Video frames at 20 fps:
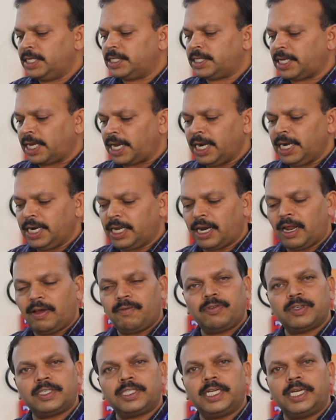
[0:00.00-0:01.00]
second
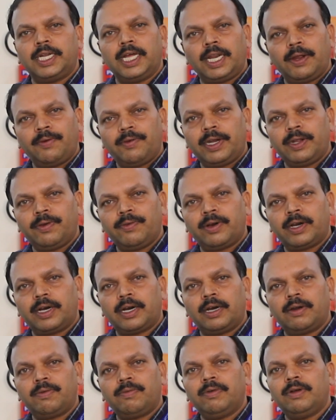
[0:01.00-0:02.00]
graph is the derivative
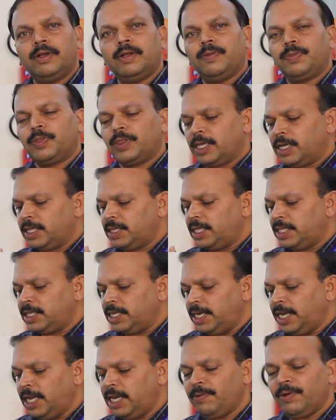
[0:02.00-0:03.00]
curve.
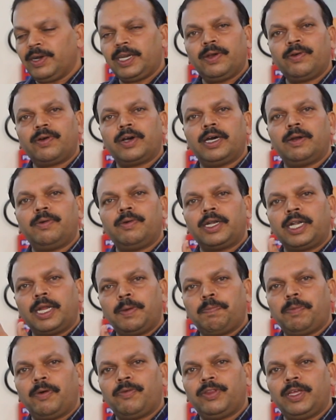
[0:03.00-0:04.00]
The derivative curve,
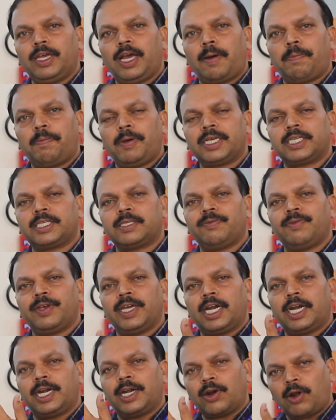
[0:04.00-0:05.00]
tip of the apex,
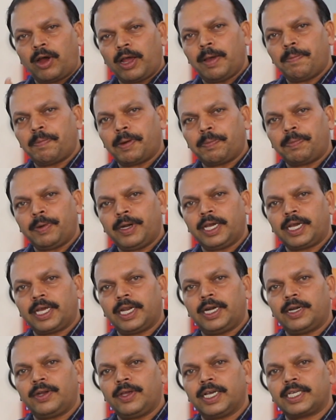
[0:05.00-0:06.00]
we draw a
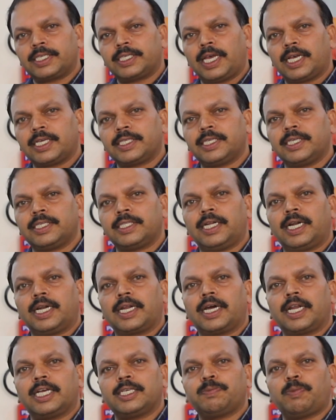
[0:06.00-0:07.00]
perpendicular to x-axis
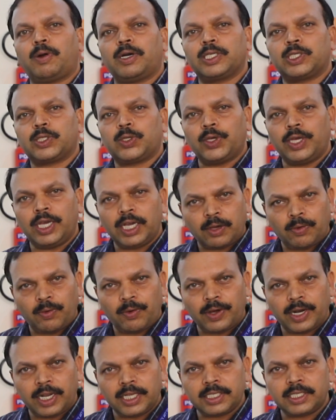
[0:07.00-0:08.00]
that corresponds to
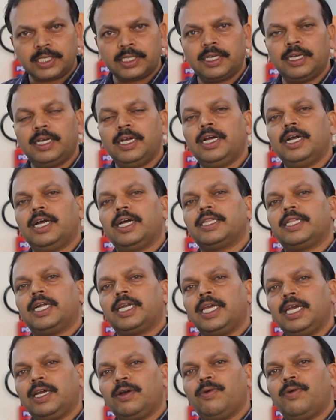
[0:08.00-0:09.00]
equivalence.
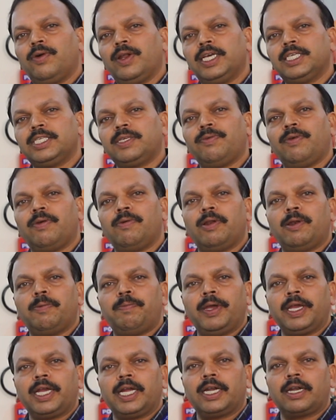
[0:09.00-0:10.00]
That equivalence we will
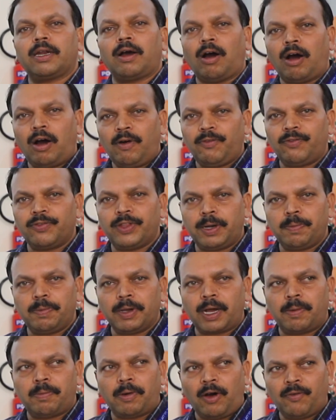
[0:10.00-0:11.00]
make it off, that
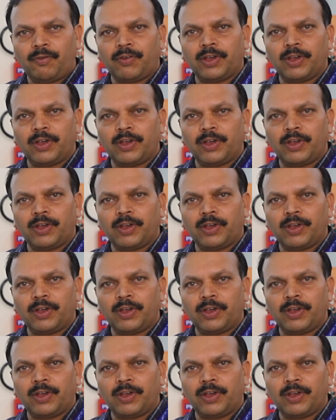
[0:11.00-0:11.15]
become off